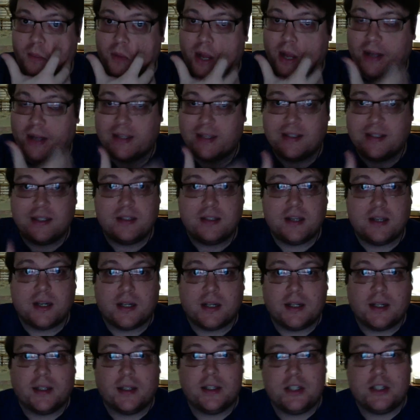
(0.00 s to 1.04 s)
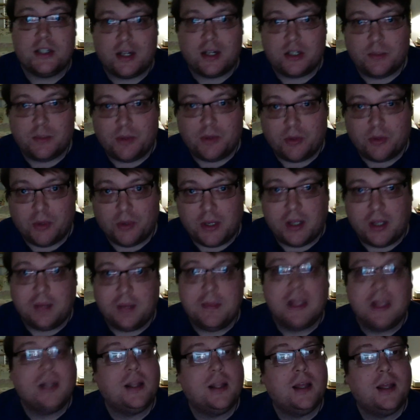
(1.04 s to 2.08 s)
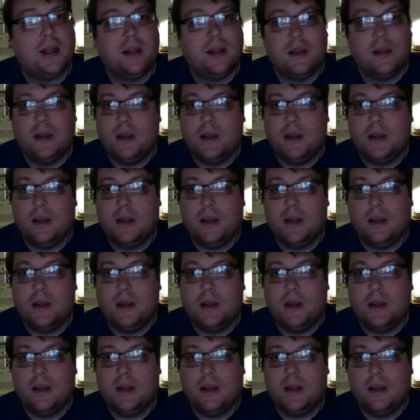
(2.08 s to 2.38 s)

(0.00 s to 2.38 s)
practicing Tara in conjunction with Ordi and Minla,